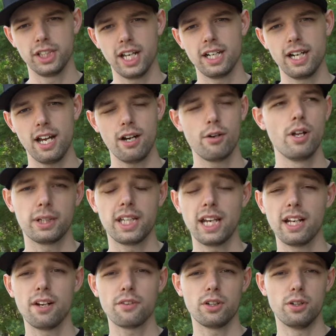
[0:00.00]
you get it out, but
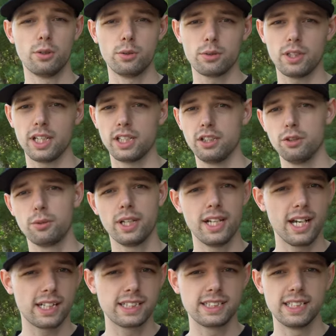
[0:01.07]
getting out the whole like
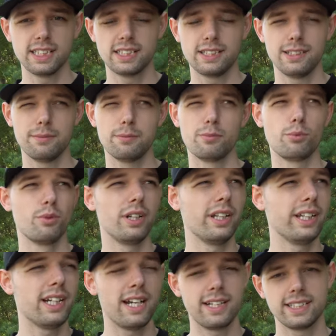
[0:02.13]
Uconnect system
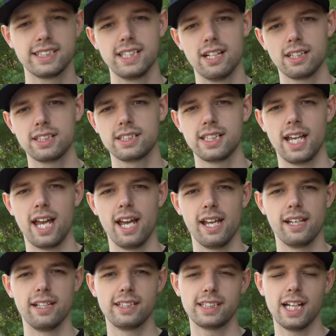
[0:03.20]
really kind of sucks
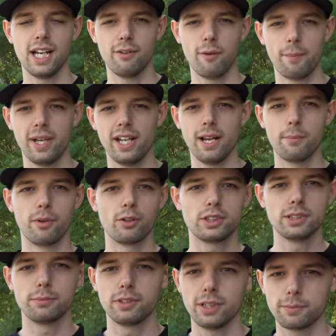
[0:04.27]
and it's kind of a pain. I broke
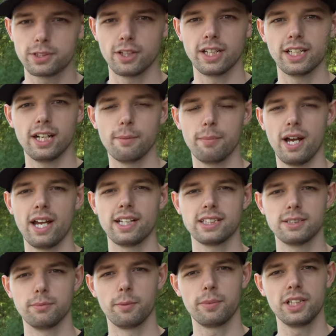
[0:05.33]
some clips, so I ended up buying
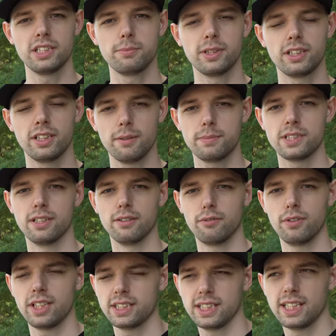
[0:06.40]
some replacement clips and
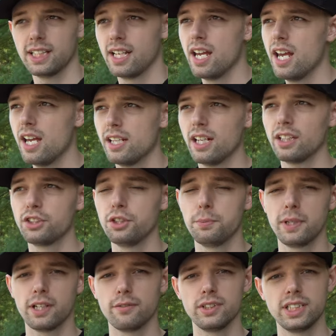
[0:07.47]
fixing it. Not too
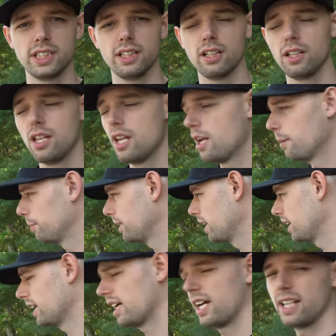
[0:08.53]
big of a deal,
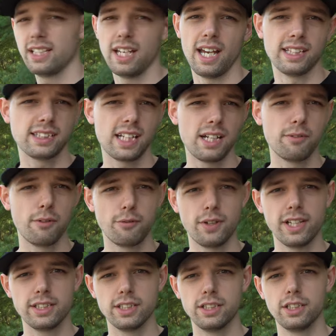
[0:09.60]
but uh, yeah, it's kind of a
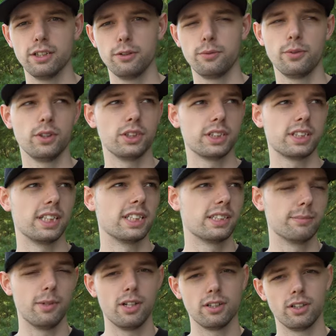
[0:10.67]
fight to do for just a
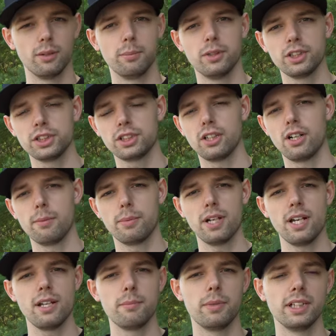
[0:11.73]
small little push start
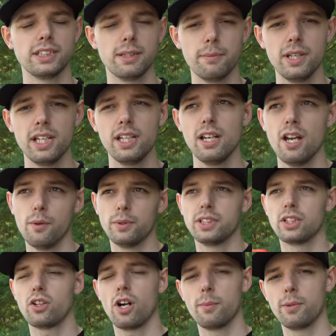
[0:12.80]
button. But to me, with
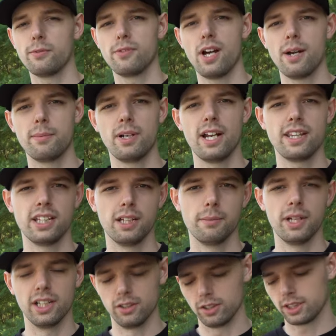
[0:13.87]
the carbon fiber, I think it
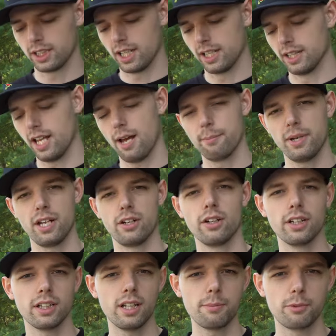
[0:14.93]
made it look a lot better
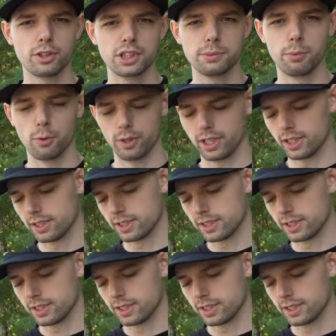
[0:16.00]
and a lot more sporty